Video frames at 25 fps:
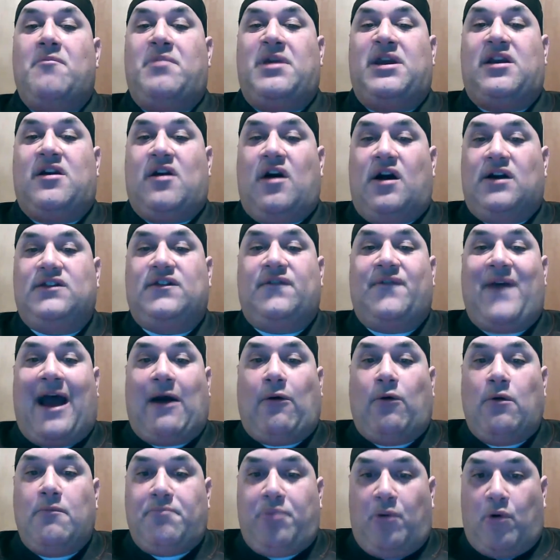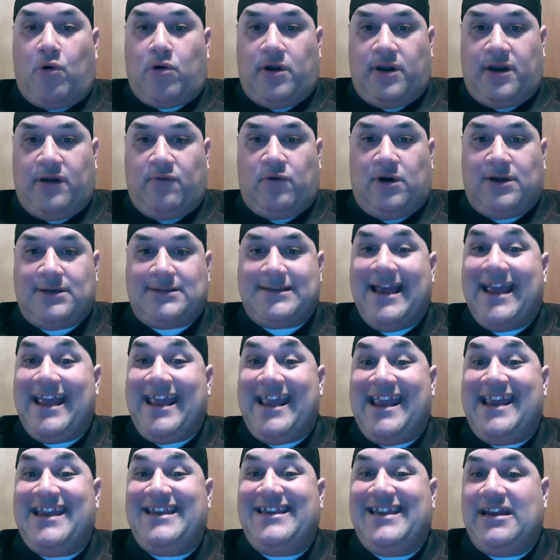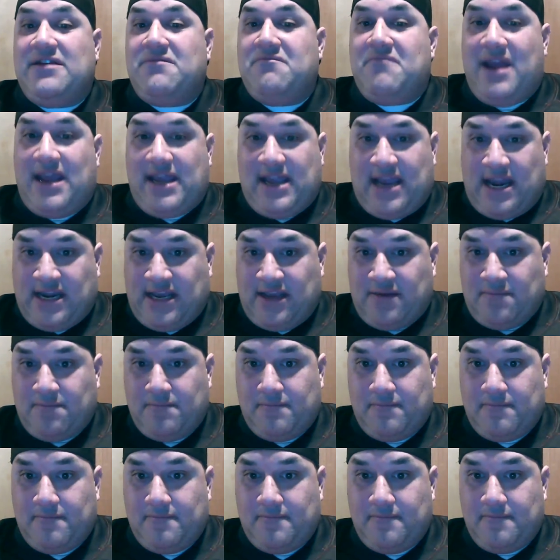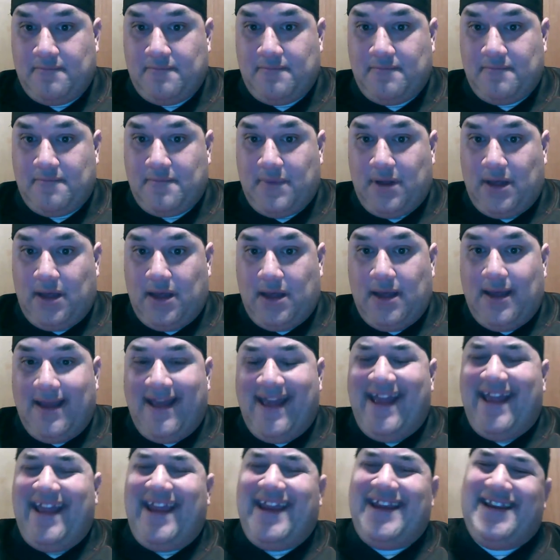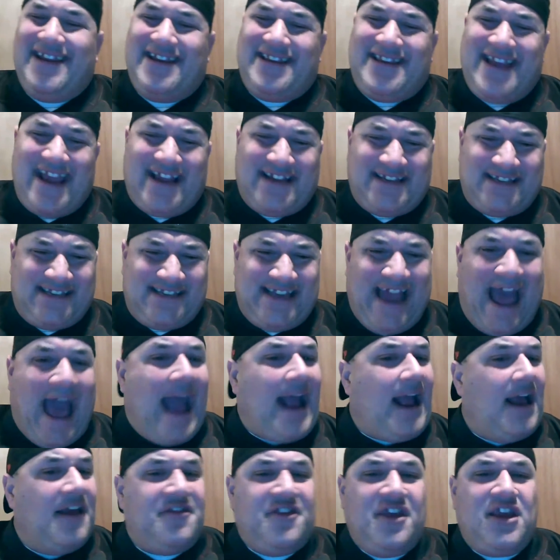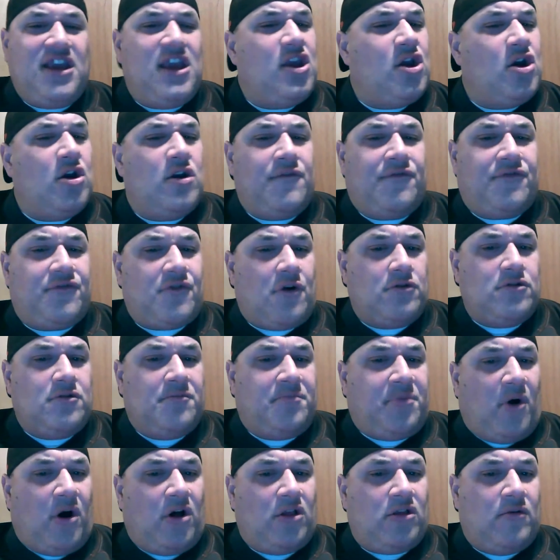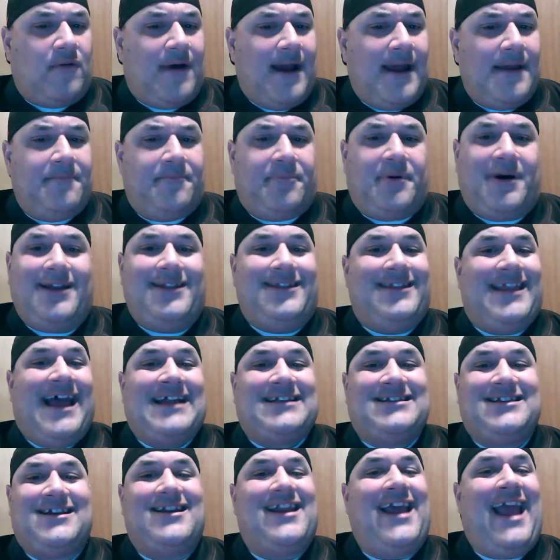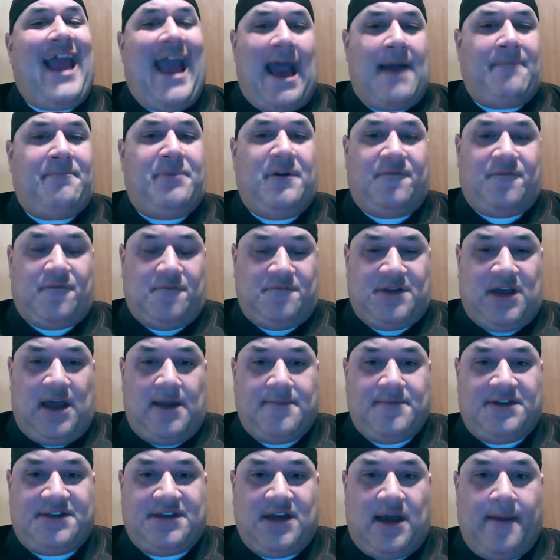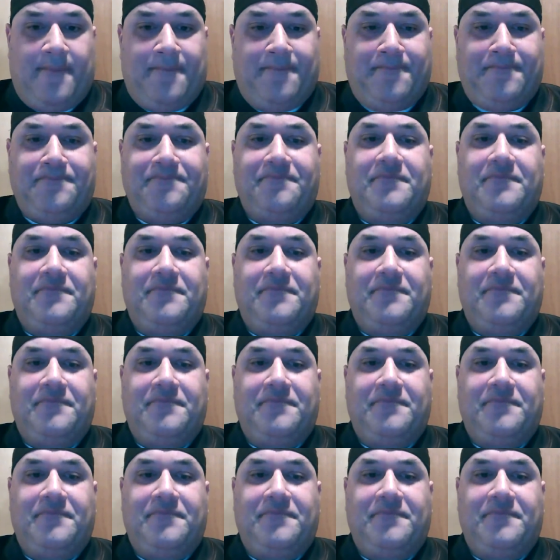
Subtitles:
because of how important it was, he didn't make any. He did take a sack. I think he could have thrown the ball away, but that's going to happen from time to time.